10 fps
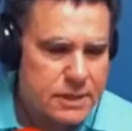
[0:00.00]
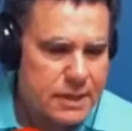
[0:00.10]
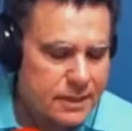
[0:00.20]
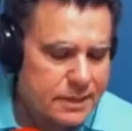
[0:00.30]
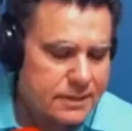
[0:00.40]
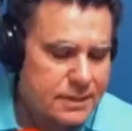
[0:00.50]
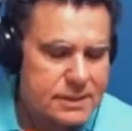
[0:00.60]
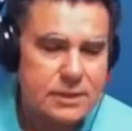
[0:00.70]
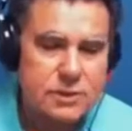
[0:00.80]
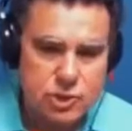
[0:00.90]
Like, let's
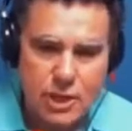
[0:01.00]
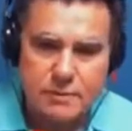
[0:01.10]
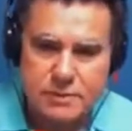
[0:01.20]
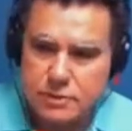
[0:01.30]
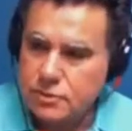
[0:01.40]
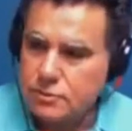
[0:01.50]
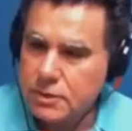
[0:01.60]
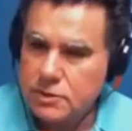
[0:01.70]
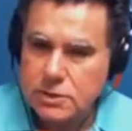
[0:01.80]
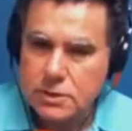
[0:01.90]
take the job
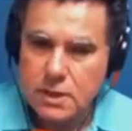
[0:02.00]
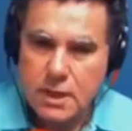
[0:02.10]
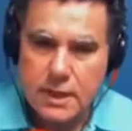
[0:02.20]
situation.